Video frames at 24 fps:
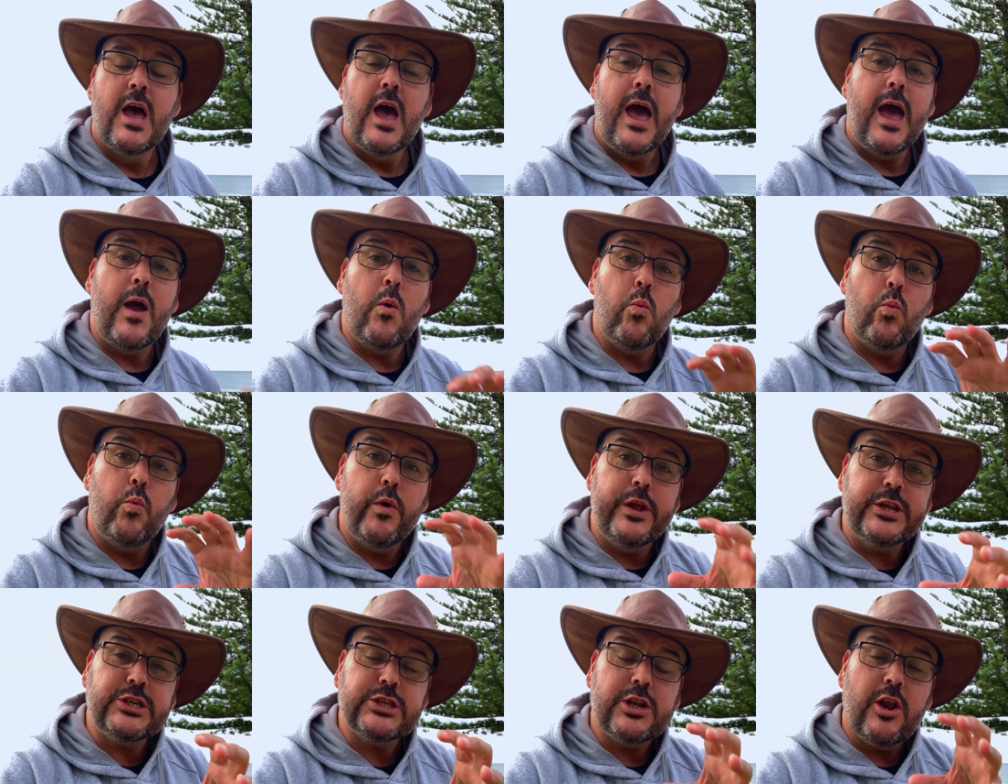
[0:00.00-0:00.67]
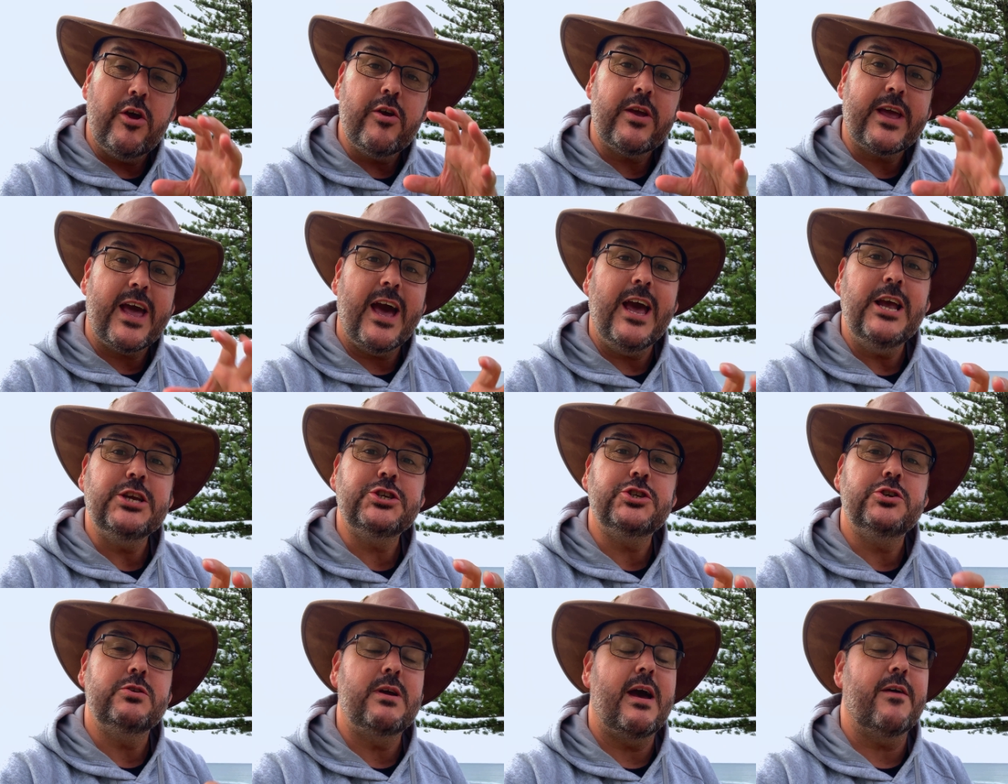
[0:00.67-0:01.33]
at which
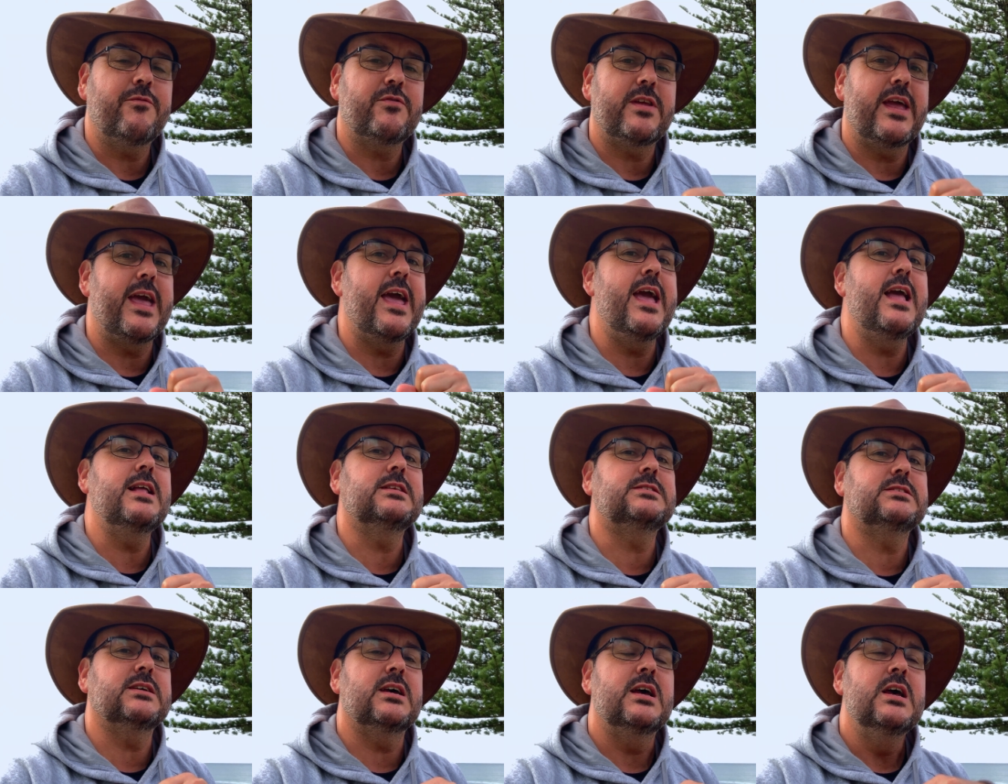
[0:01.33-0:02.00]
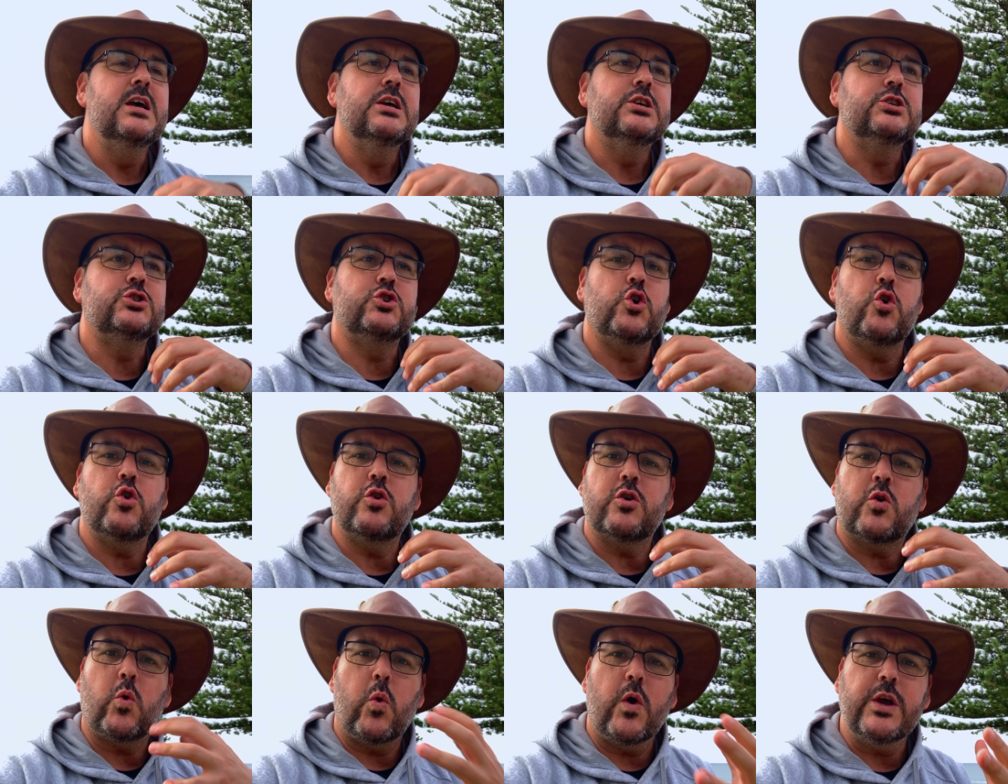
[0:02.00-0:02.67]
location you have to answer
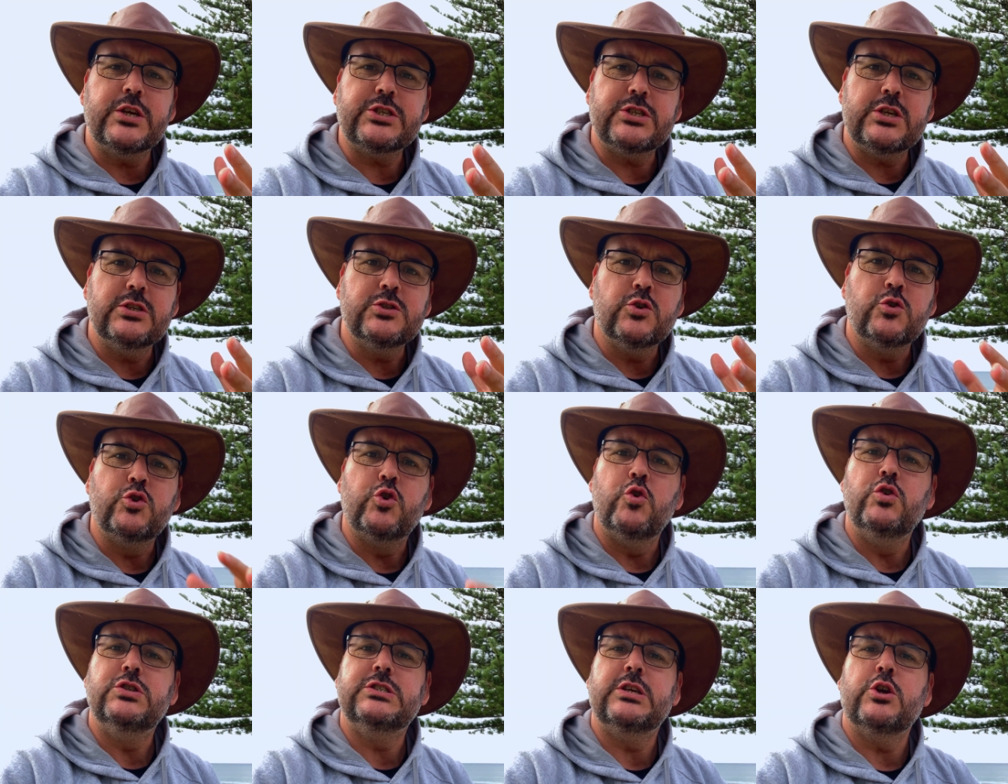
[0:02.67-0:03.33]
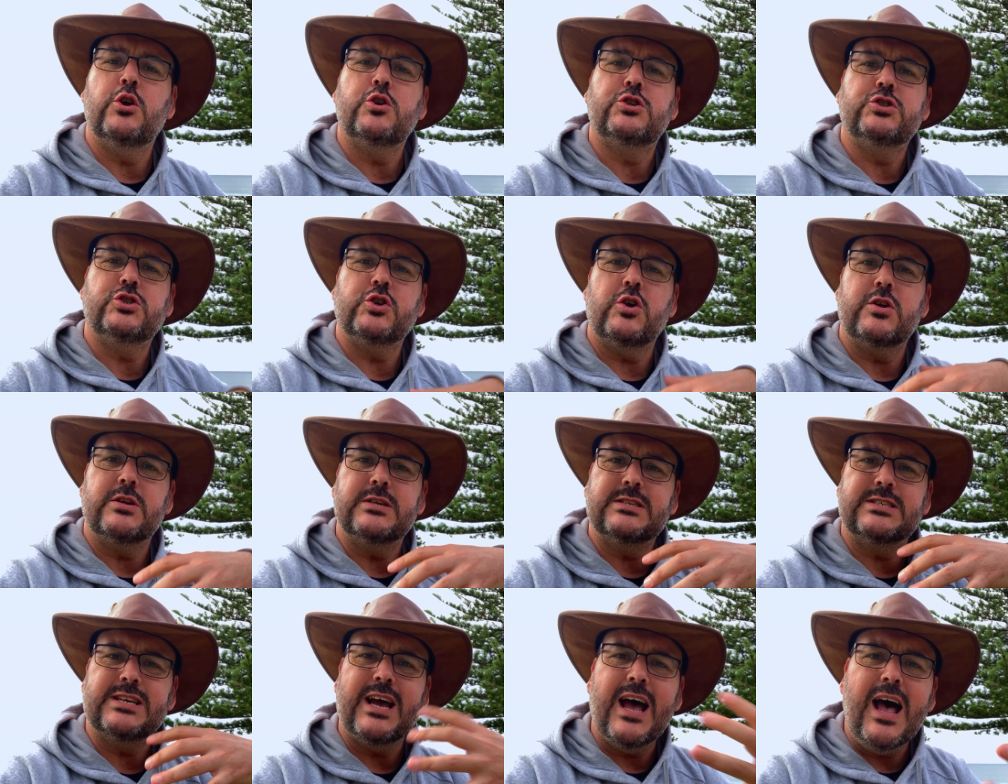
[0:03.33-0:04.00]
certain questions or do
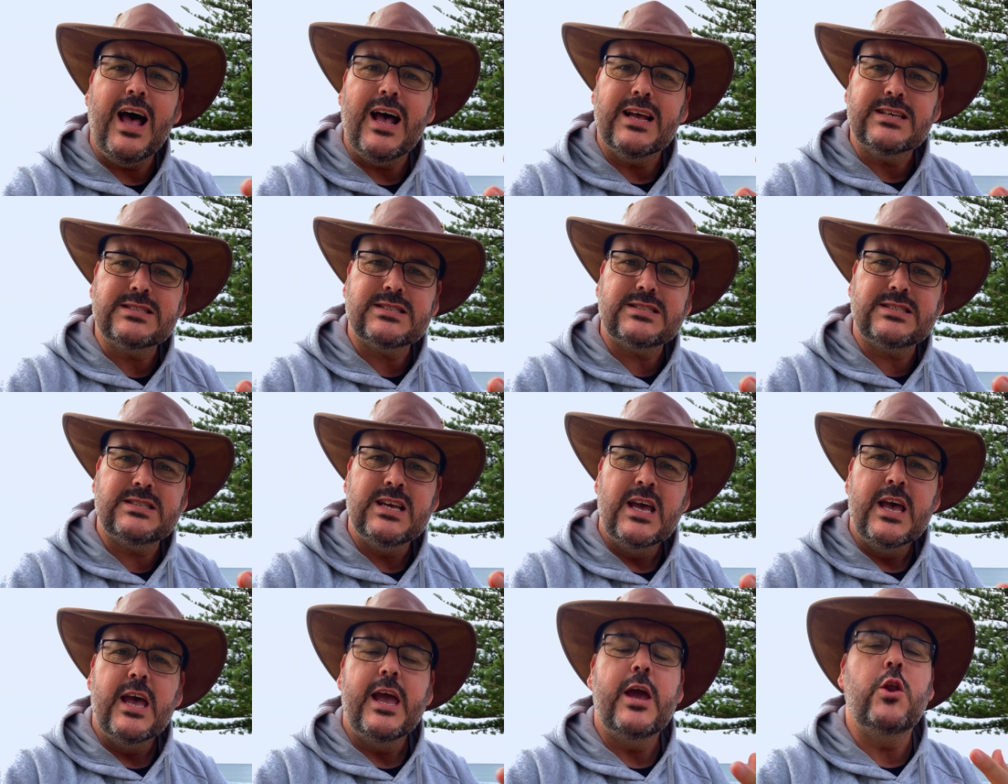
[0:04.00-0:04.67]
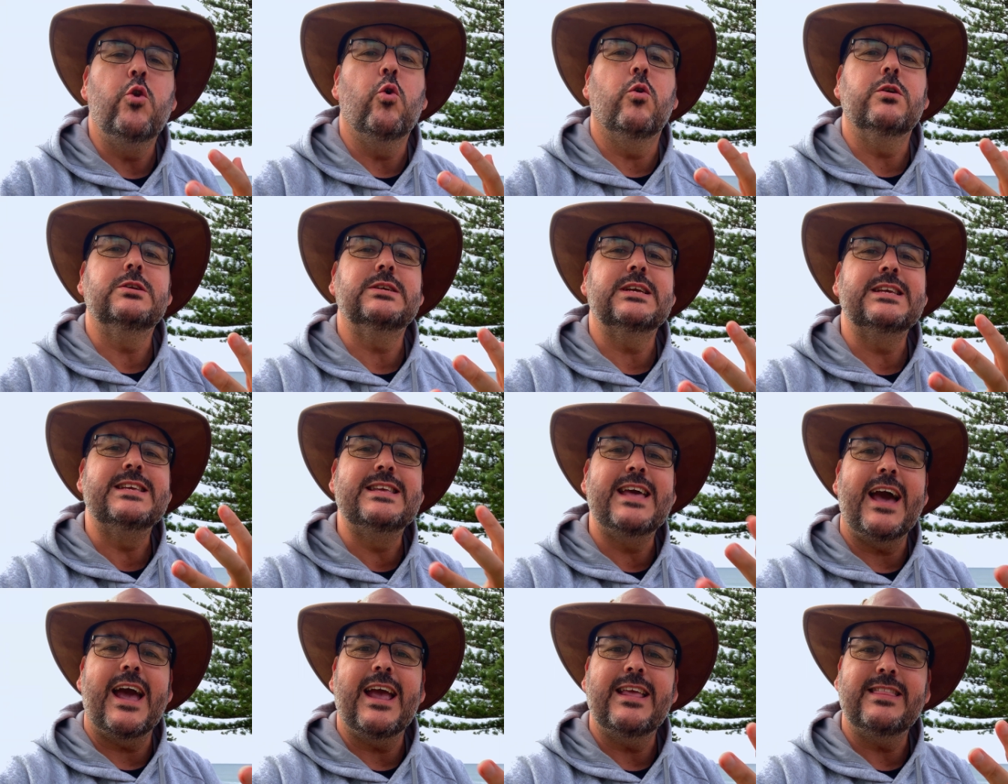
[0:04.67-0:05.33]
certain tasks in order to
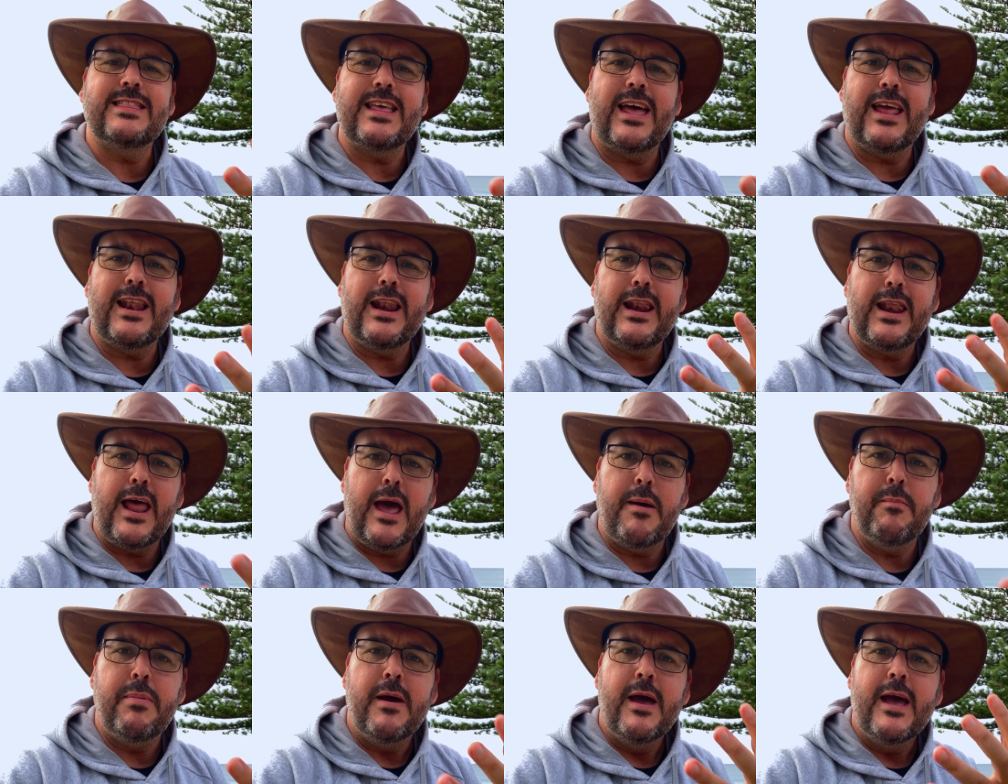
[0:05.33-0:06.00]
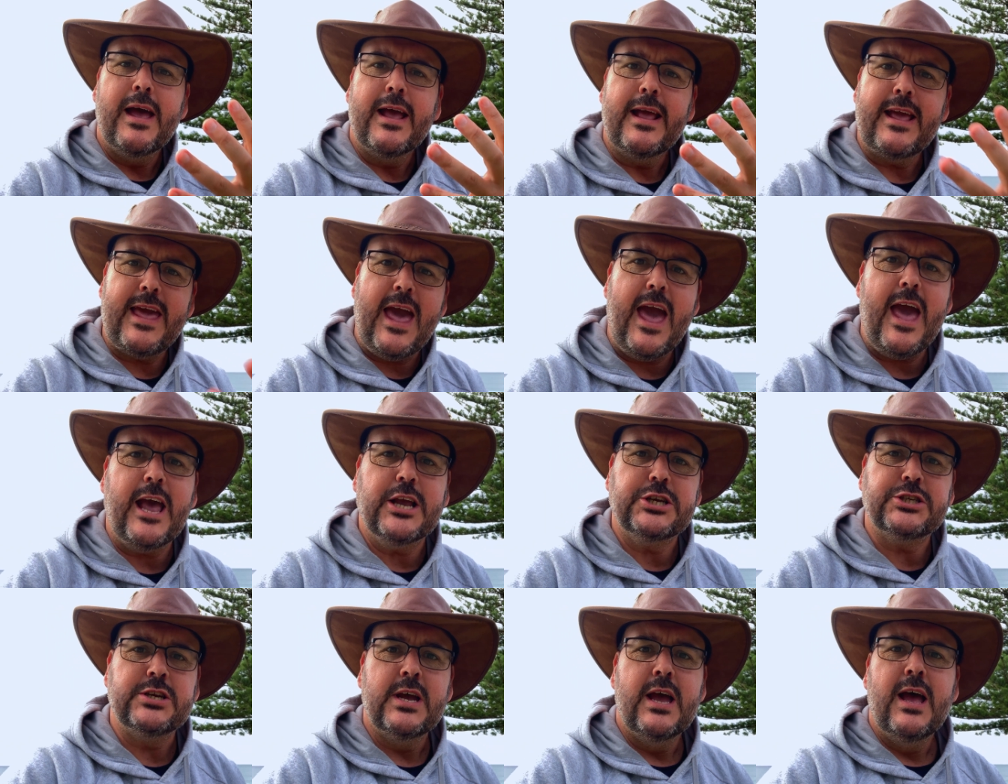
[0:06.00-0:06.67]
gain that lab
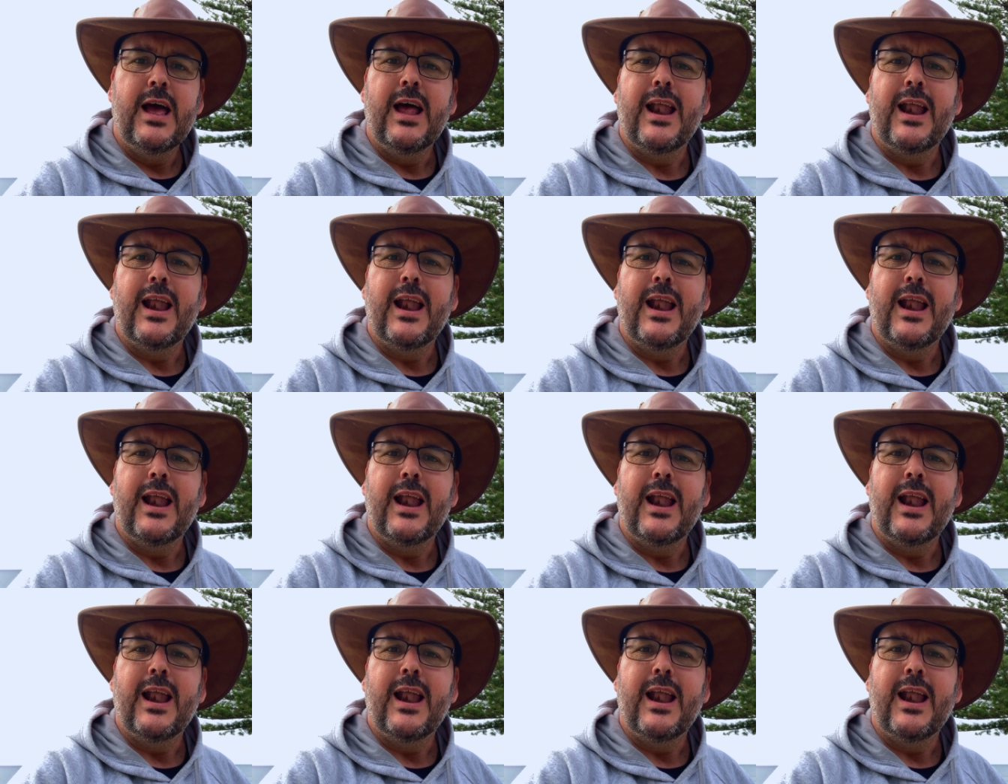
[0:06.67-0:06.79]
cache.